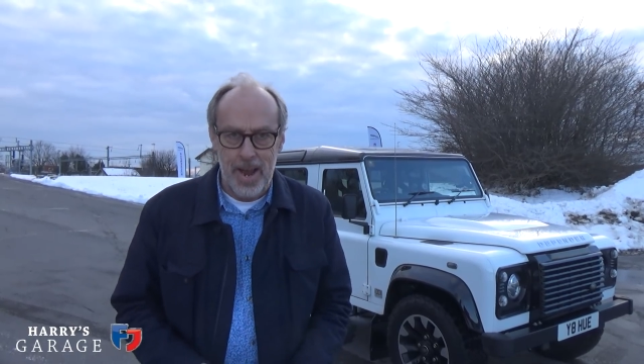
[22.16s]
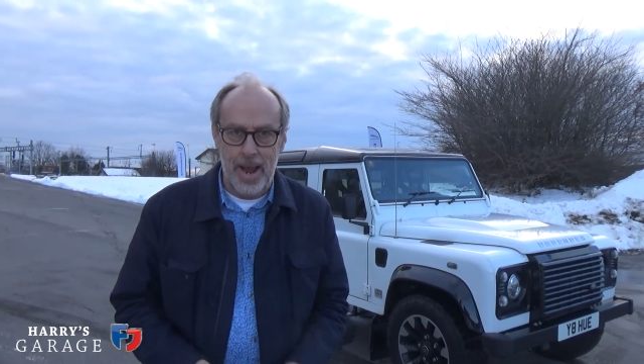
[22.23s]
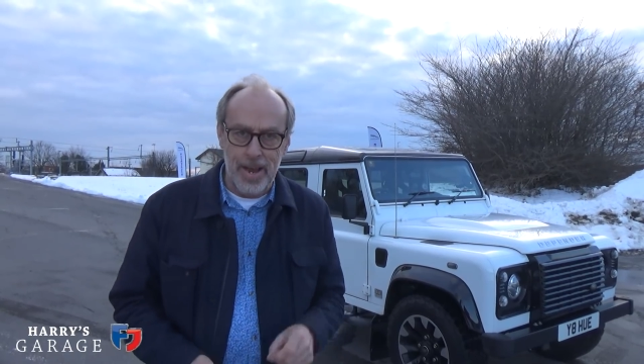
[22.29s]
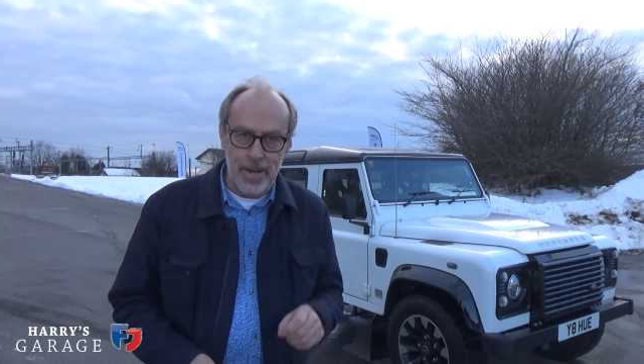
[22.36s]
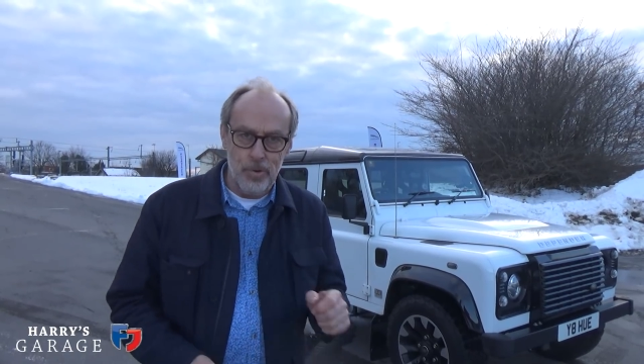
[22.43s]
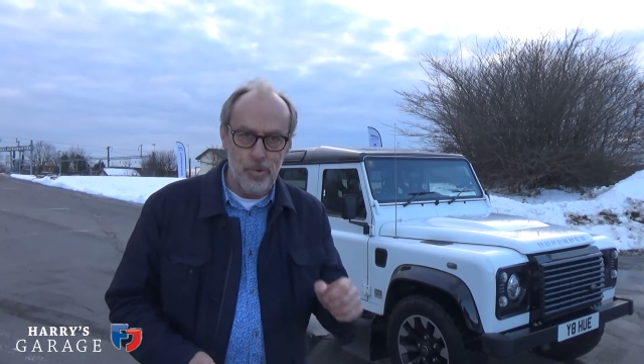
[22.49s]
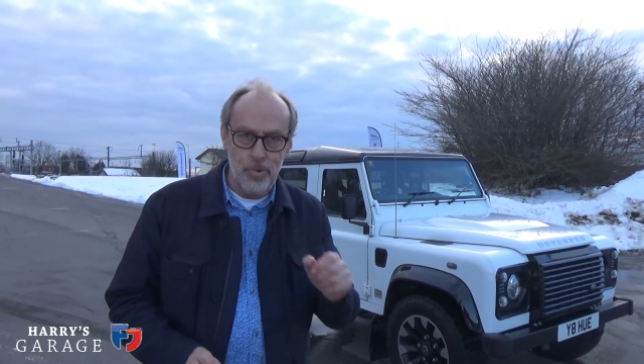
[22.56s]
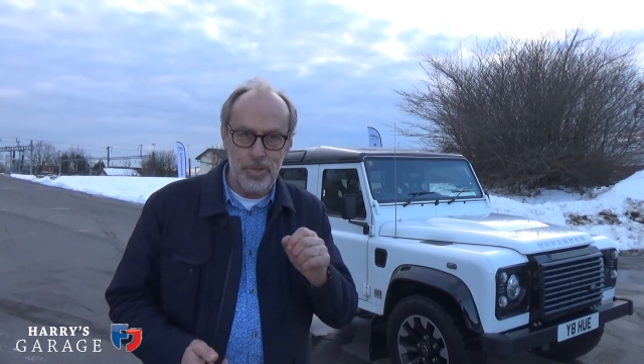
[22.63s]

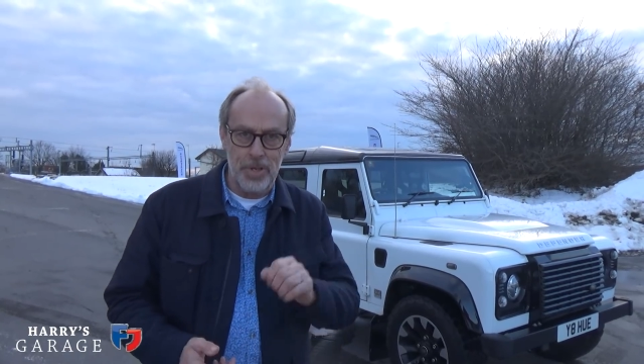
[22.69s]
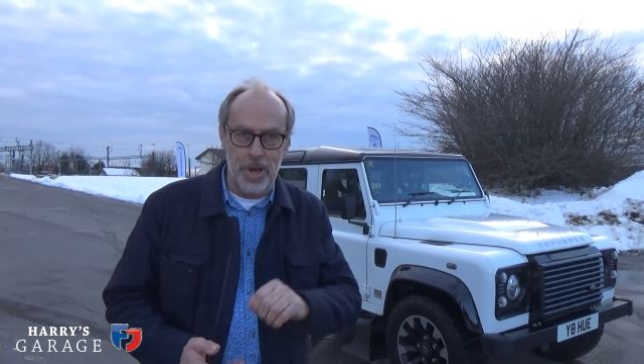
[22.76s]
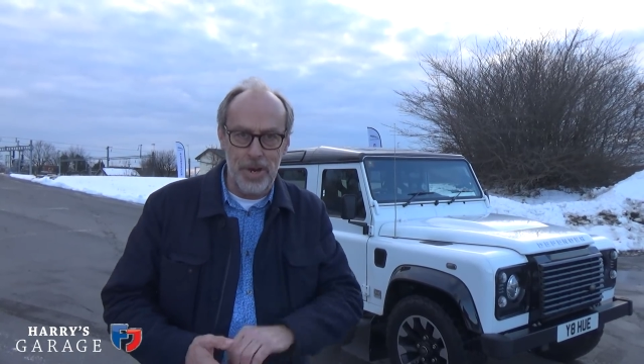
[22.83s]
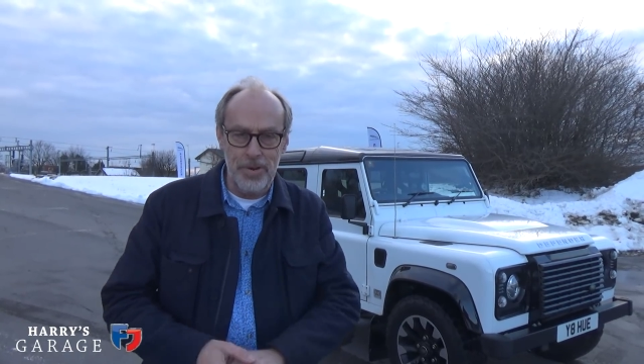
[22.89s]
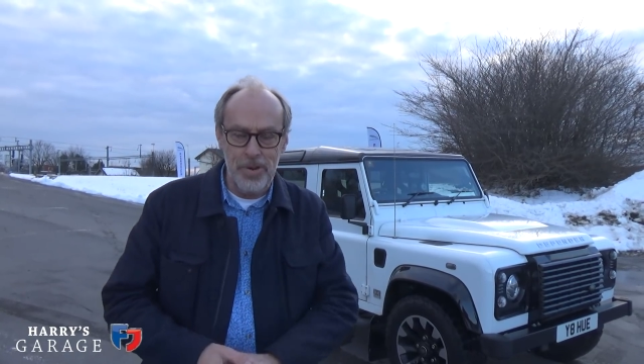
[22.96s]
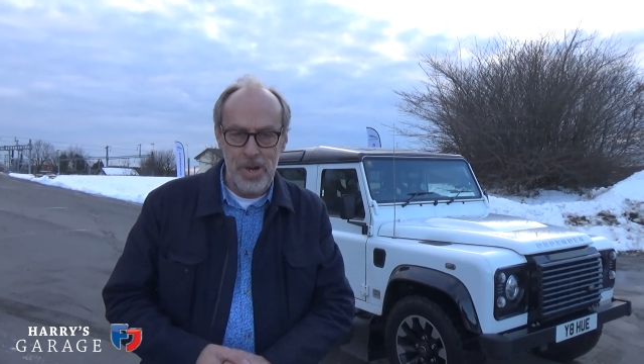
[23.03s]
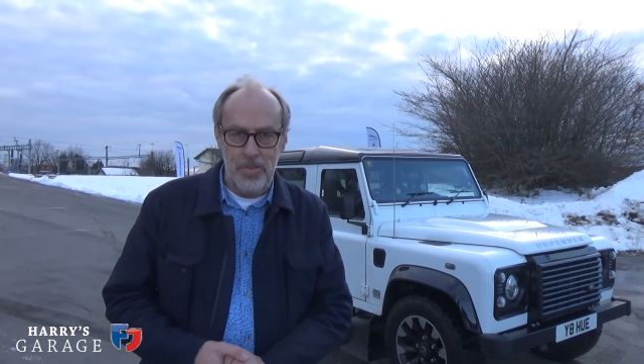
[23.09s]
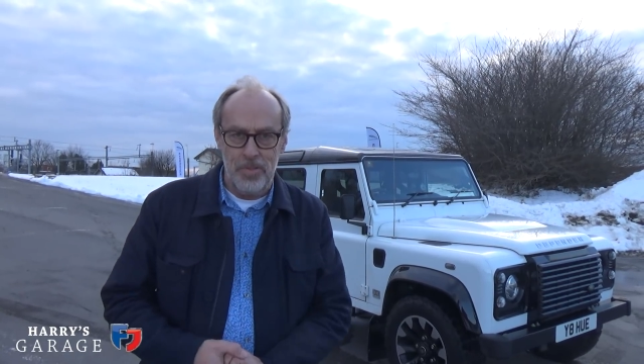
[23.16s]
and
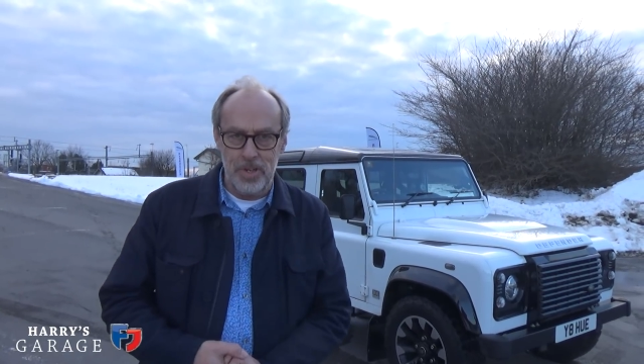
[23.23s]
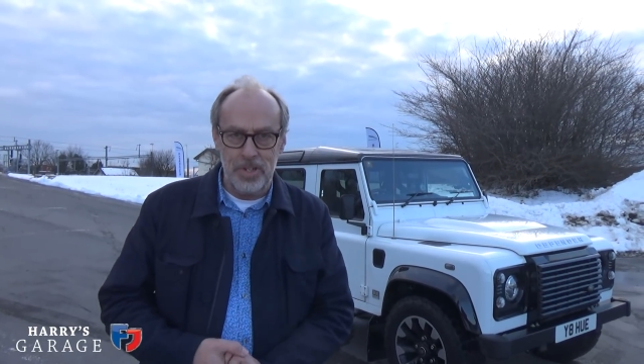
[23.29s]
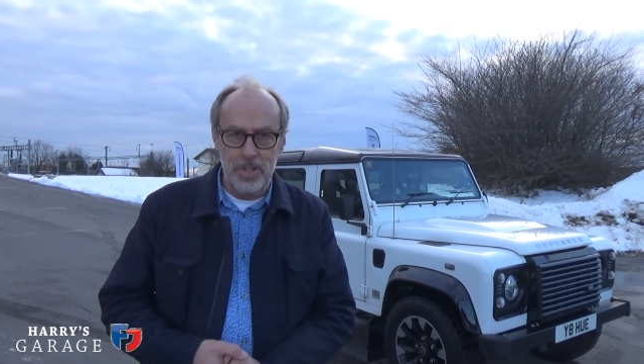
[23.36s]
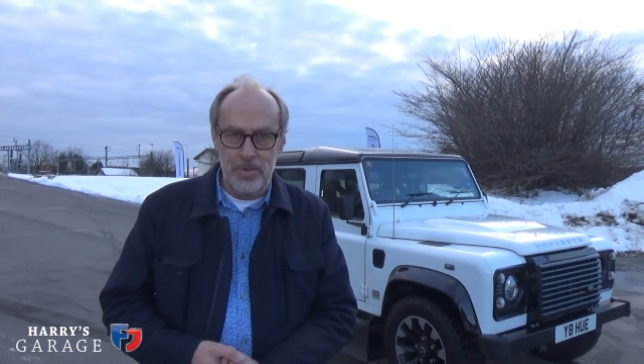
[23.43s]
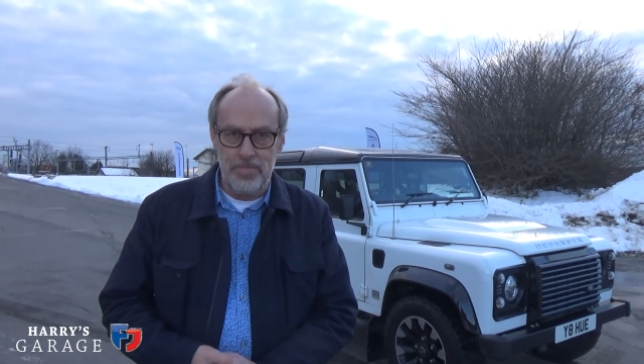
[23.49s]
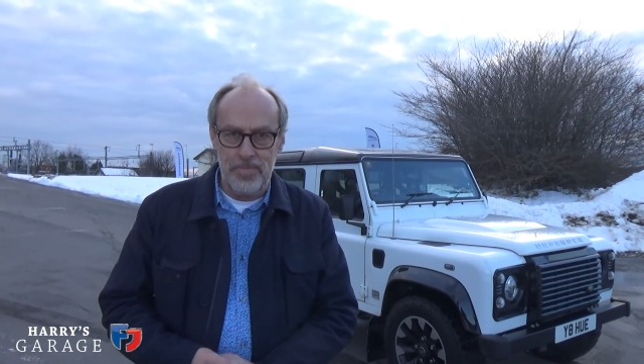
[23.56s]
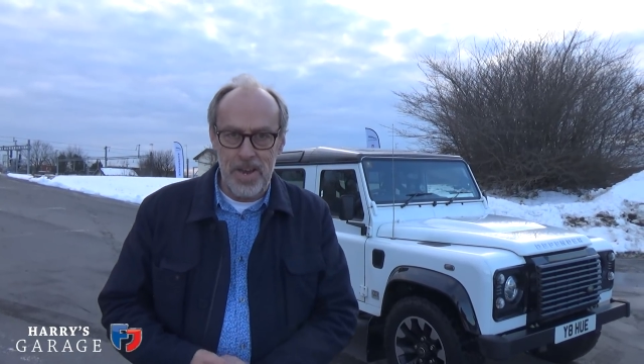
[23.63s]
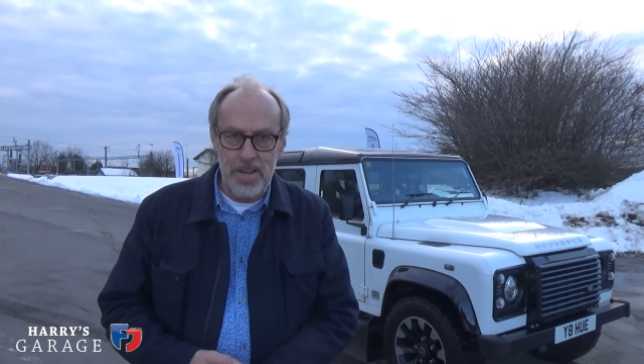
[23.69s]
also the
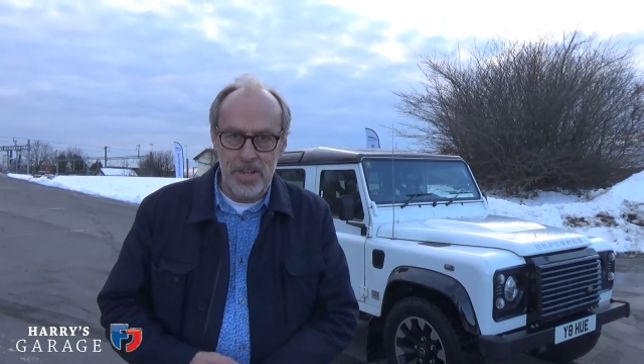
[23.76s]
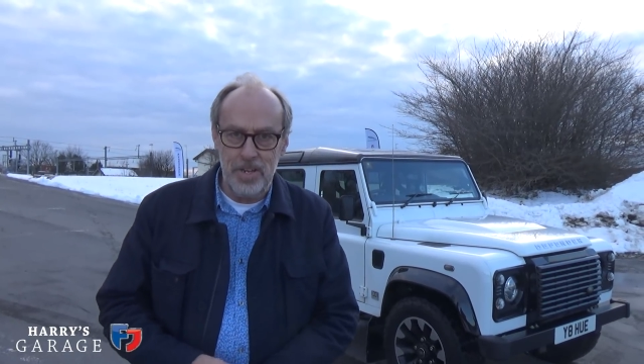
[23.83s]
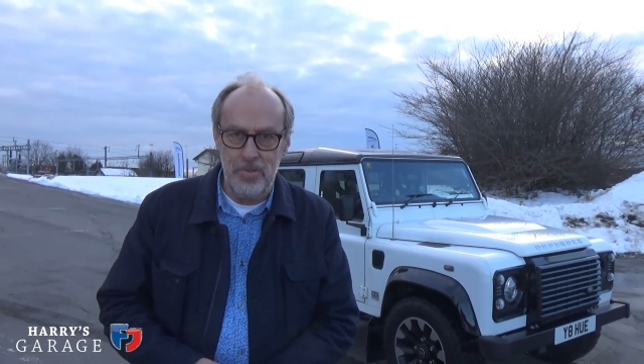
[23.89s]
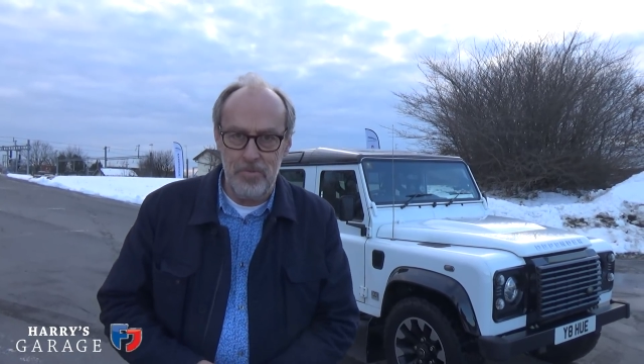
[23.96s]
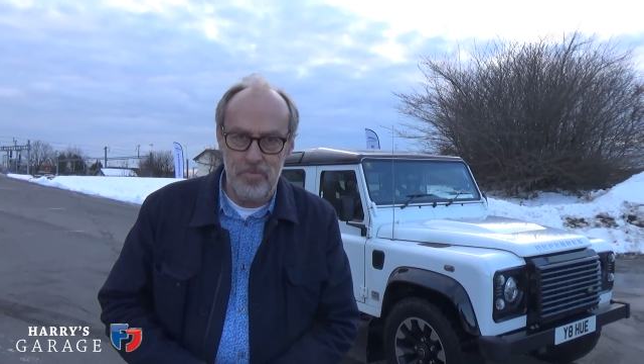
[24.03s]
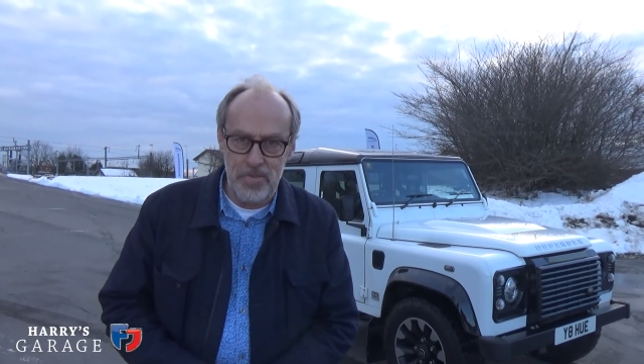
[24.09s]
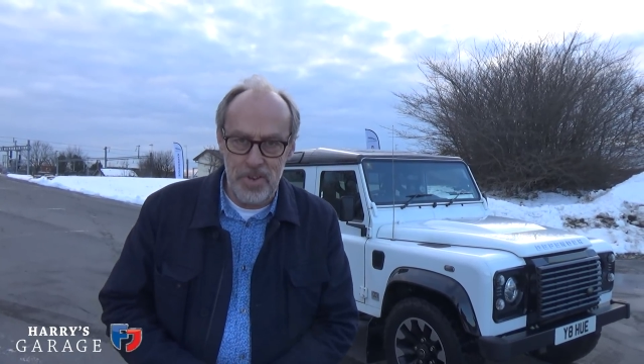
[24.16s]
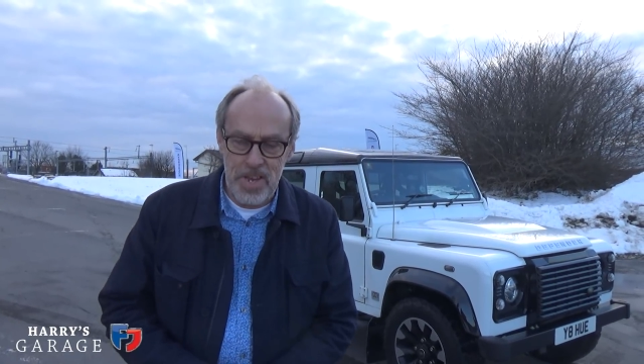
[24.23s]

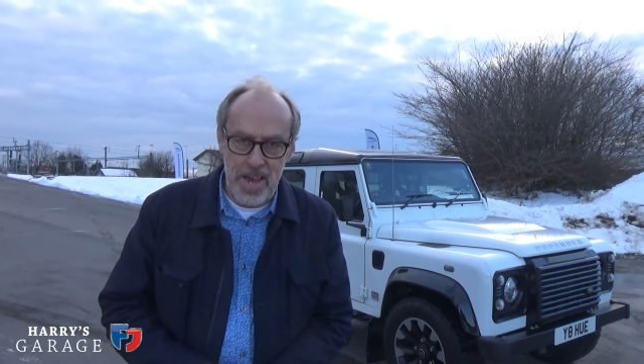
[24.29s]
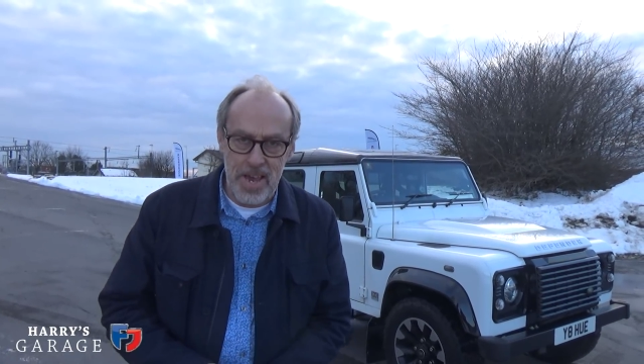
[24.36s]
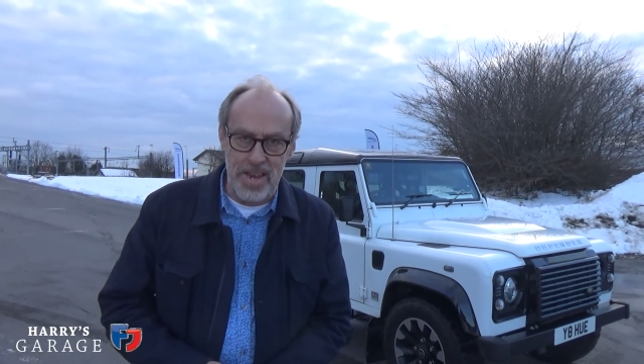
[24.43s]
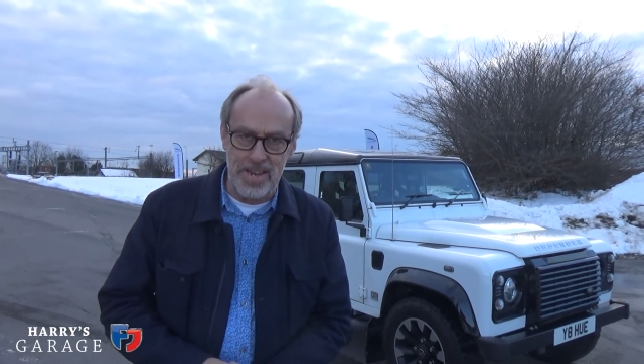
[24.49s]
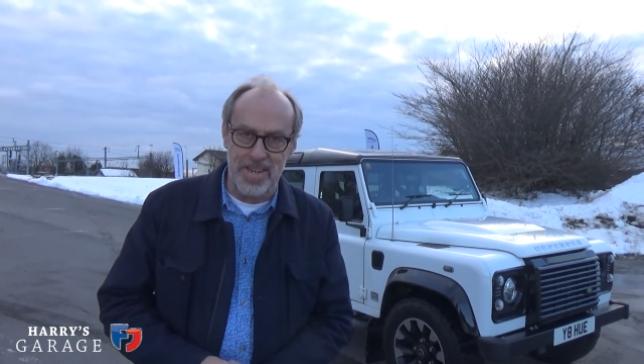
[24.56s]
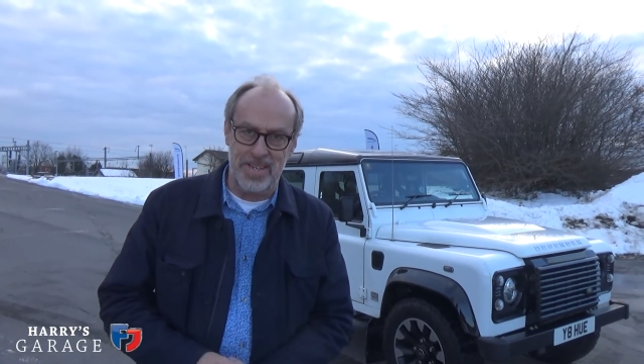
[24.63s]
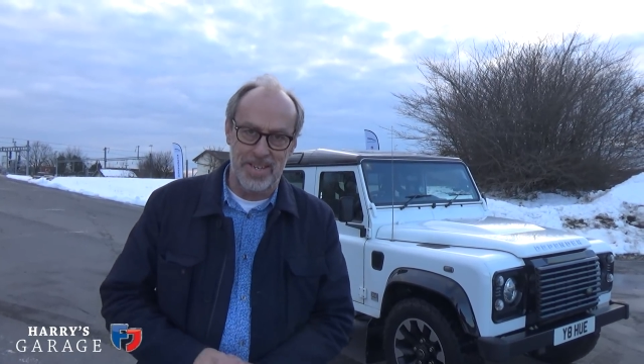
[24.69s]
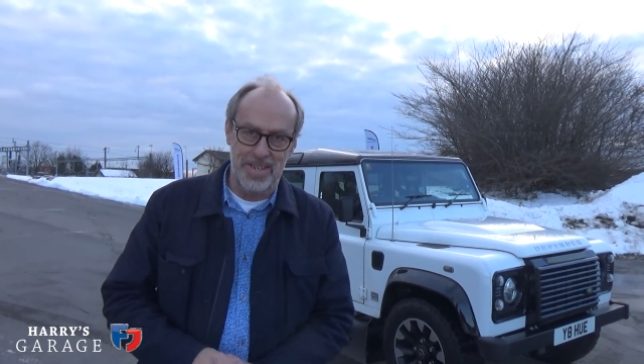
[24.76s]
Defender
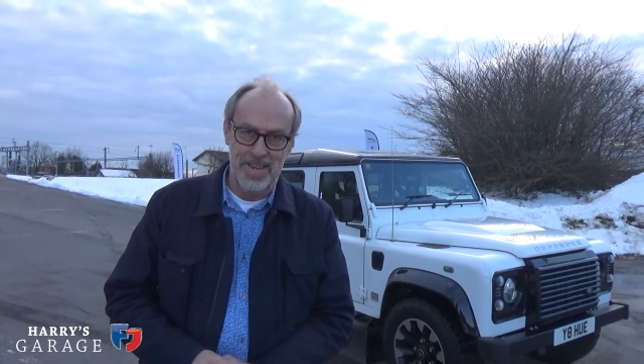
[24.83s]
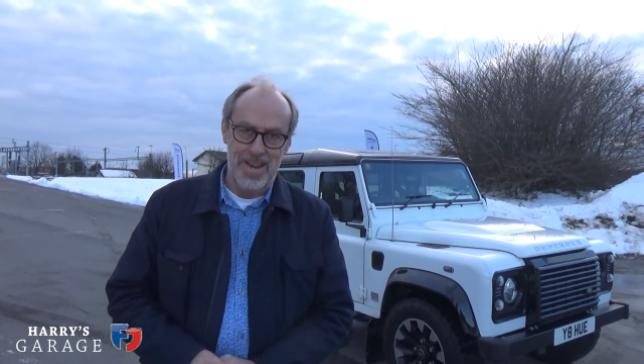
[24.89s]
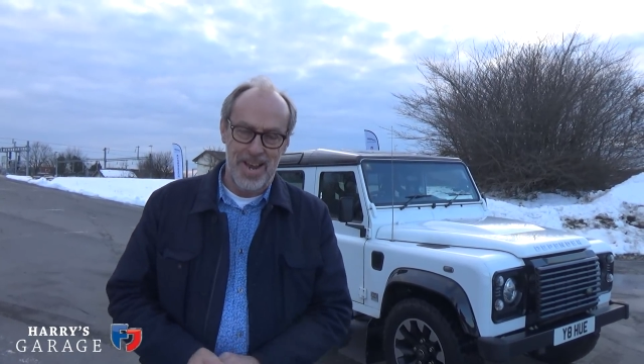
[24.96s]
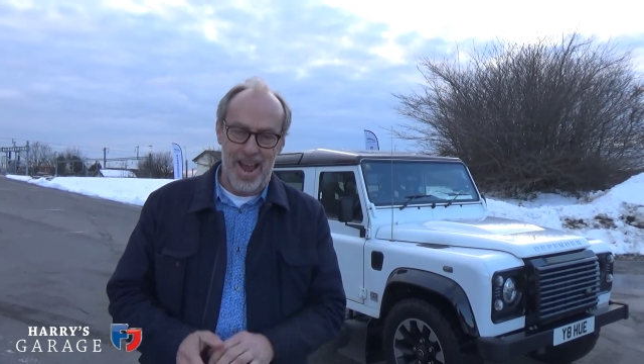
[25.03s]
V8.